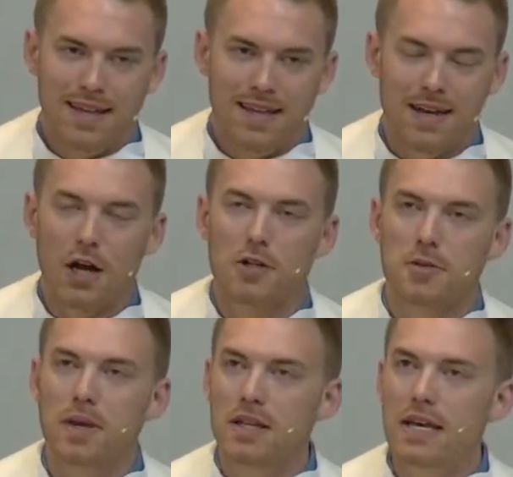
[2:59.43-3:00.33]
And it
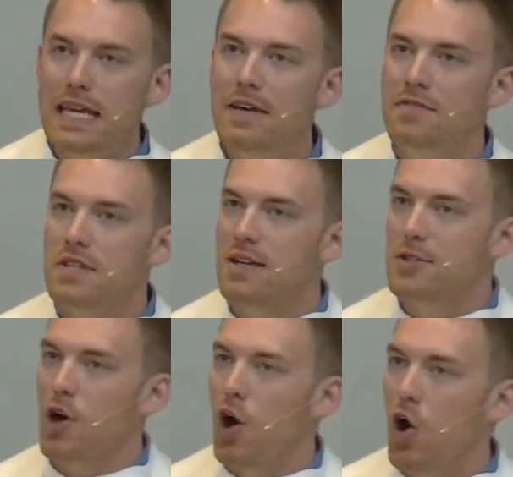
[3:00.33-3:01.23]
ultimately gives
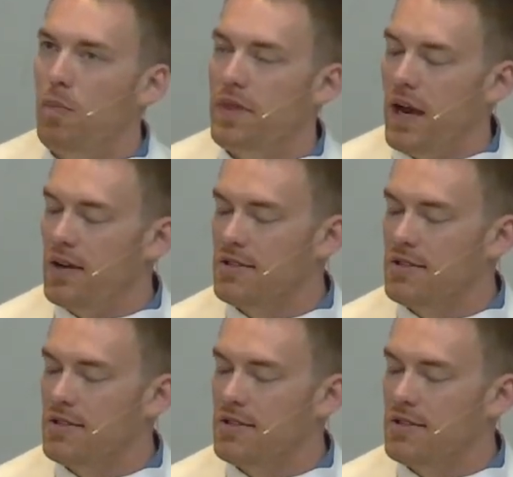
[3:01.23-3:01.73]
us the hope that our